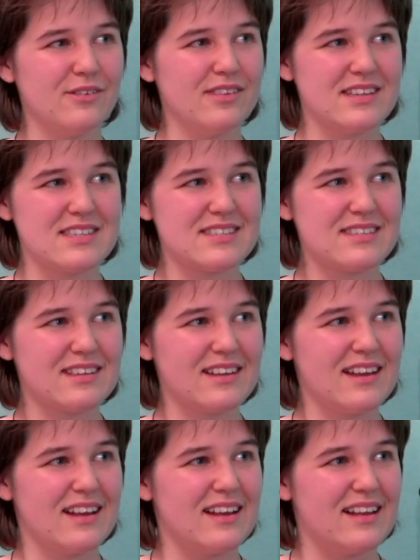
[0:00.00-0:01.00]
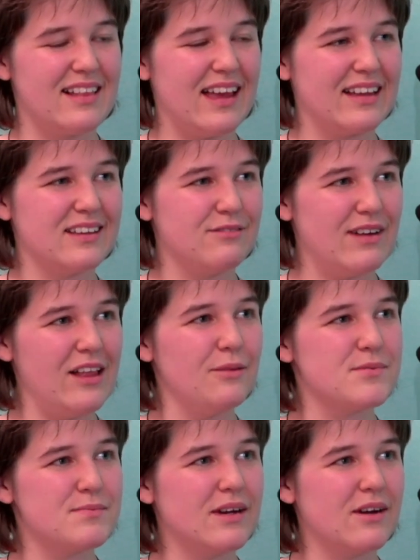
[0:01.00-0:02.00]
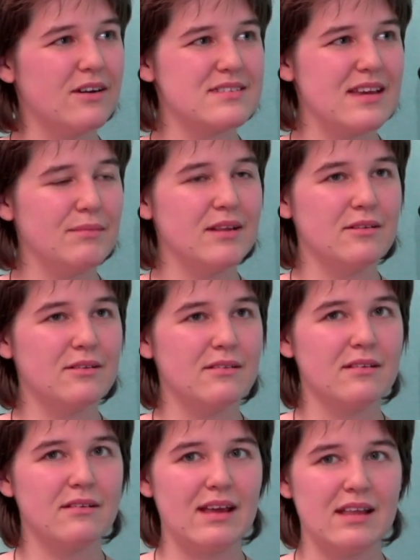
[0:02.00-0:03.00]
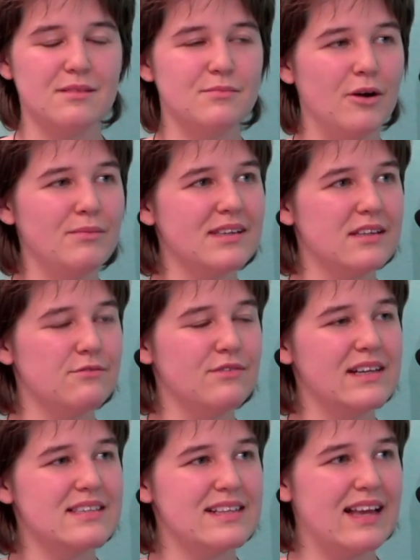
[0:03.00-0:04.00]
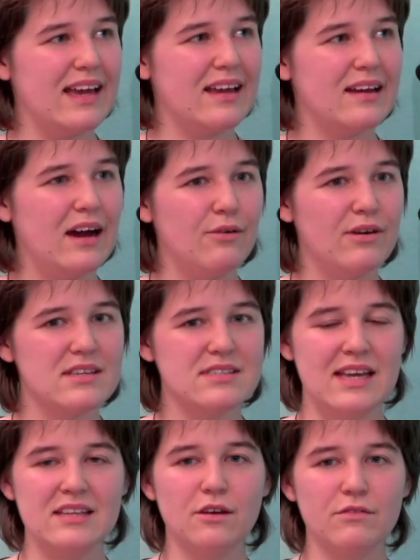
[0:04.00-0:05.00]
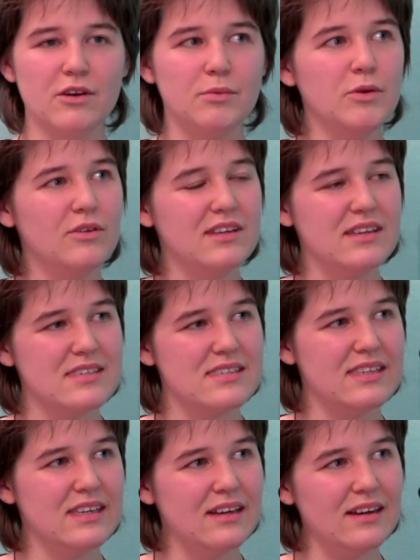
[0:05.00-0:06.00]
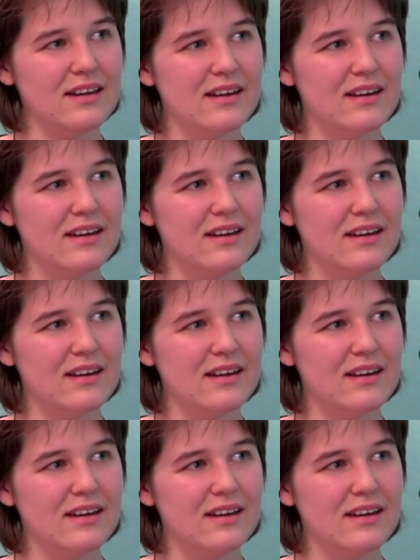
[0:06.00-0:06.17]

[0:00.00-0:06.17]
this like develops because, I mean, at the moment it feels like our center of the community is here.